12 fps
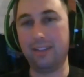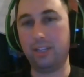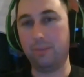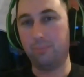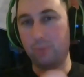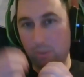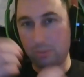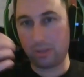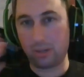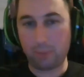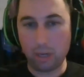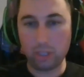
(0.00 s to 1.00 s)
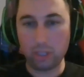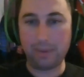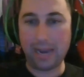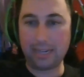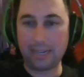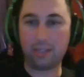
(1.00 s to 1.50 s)
Like, you blow up the little punching
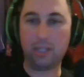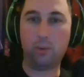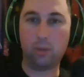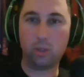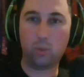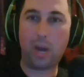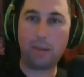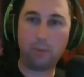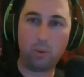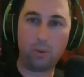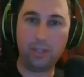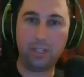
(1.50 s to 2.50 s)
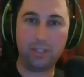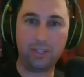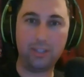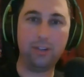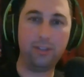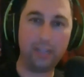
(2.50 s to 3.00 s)
bag, just like one of those wobble ones that
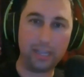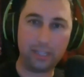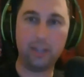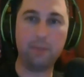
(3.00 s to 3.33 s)
sits on your desk.